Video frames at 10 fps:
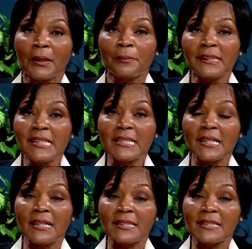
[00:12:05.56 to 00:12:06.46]
please
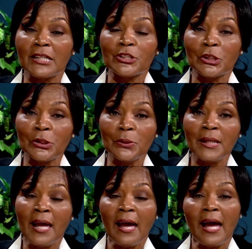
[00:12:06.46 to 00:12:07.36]
stay tuned,
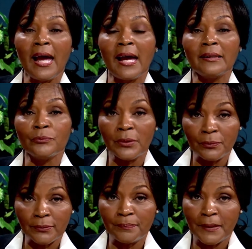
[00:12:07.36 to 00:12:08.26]
and we
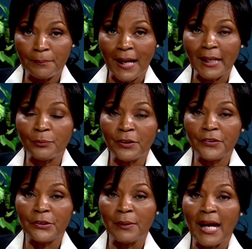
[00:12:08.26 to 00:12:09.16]
will be back
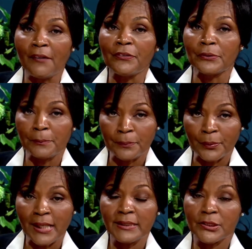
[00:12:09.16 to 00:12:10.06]
with you after the
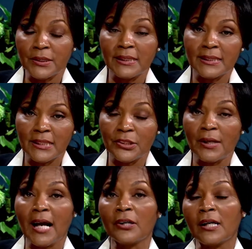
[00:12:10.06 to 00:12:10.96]
break to continue
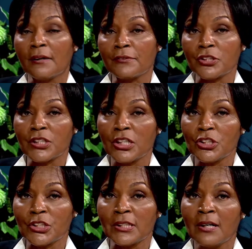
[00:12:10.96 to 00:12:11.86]
our
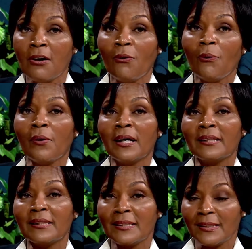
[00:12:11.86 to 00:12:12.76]
conversation
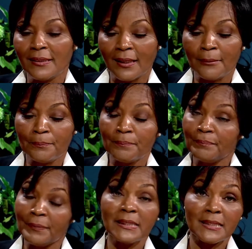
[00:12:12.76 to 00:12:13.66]
on the
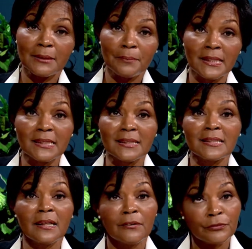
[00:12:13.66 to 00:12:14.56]
bits and
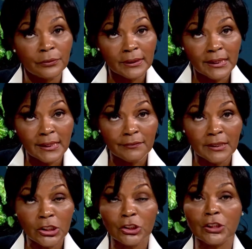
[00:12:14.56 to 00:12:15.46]
pieces of really
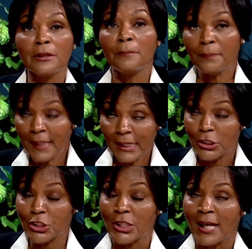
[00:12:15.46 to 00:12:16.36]
giving a good
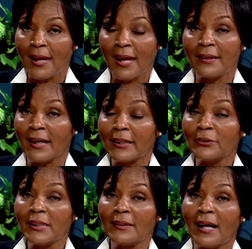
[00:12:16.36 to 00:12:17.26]
pitch. And not
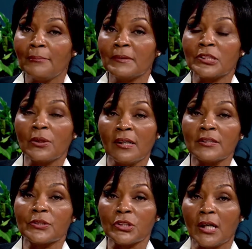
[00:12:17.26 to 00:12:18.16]
only that, but to
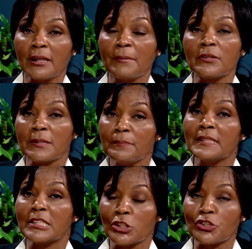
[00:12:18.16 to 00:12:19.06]
also talk about some
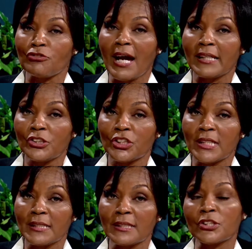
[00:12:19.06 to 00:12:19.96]
business
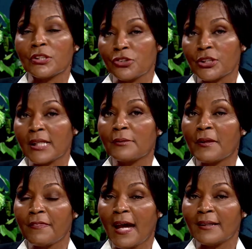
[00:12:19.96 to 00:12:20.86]
strategies associated
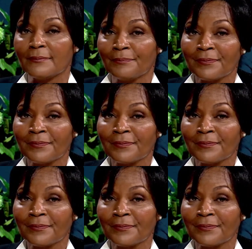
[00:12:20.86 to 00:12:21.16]
with that.